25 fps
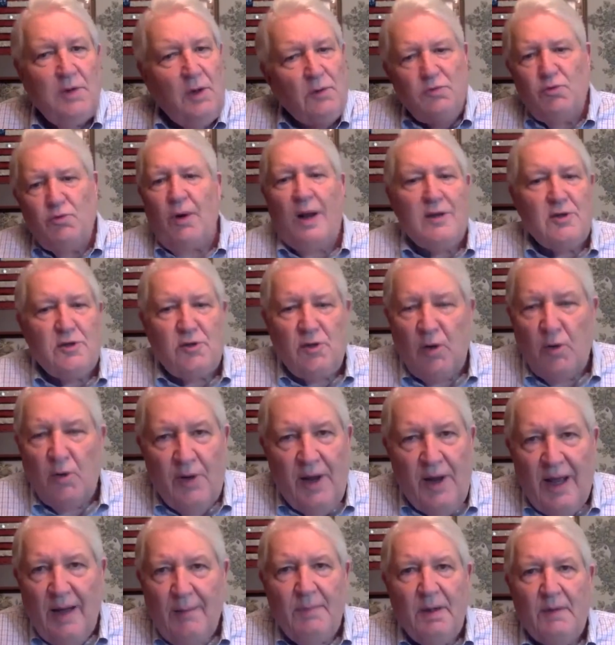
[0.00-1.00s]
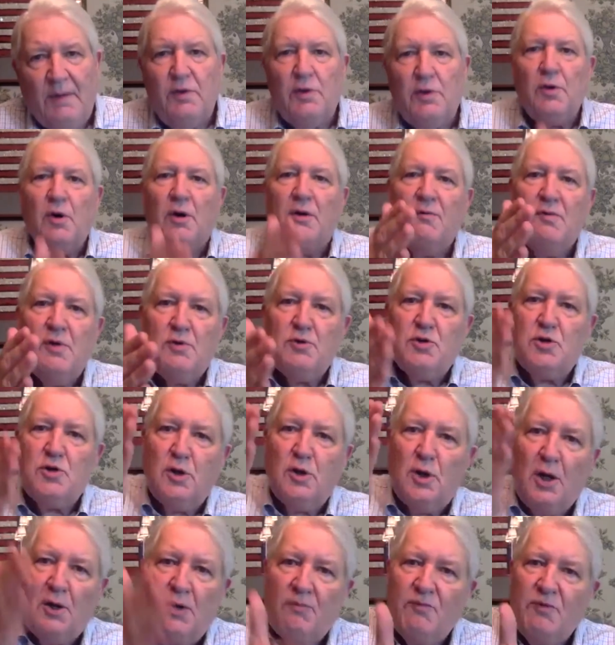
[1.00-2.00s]
don't try to slow down. But if you if you
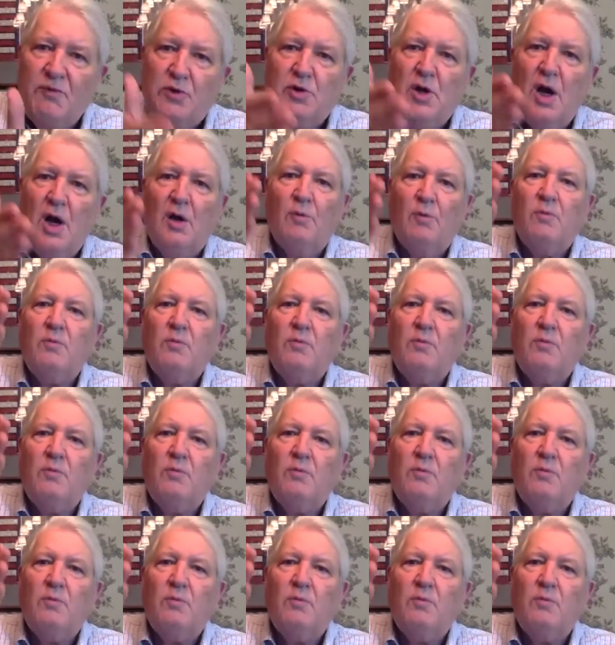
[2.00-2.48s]
if you talk